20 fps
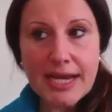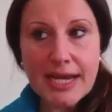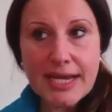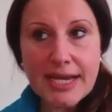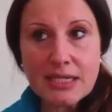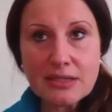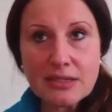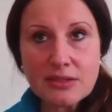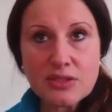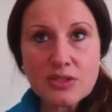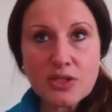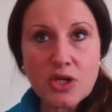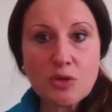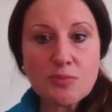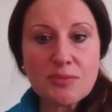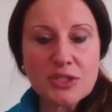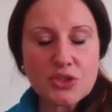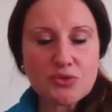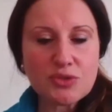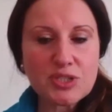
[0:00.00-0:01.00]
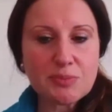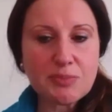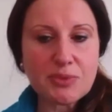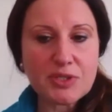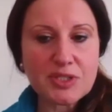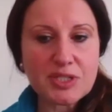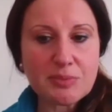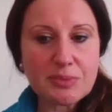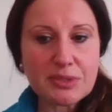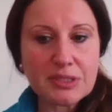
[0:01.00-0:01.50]
taking so much
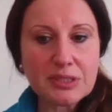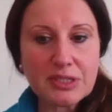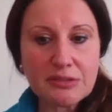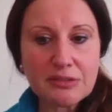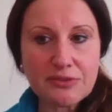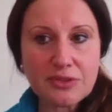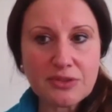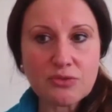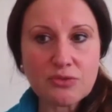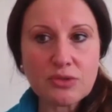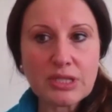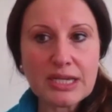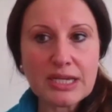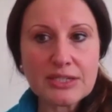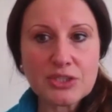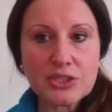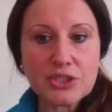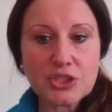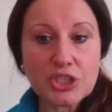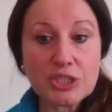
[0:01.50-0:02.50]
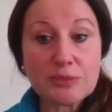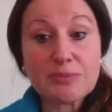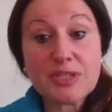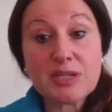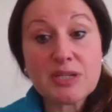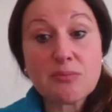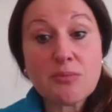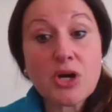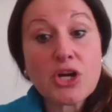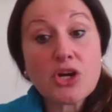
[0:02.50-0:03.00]
responsibility for the
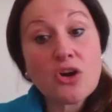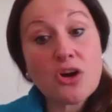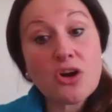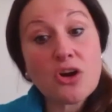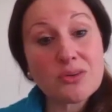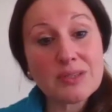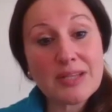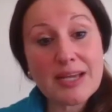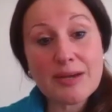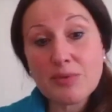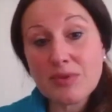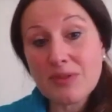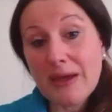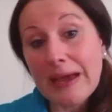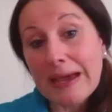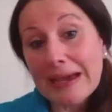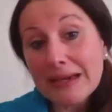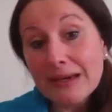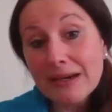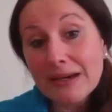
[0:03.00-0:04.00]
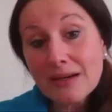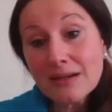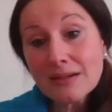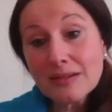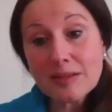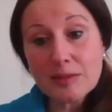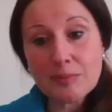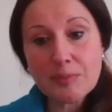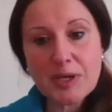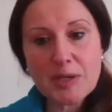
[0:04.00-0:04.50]
relationship that it might correlate with
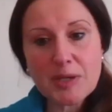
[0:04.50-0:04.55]
anger,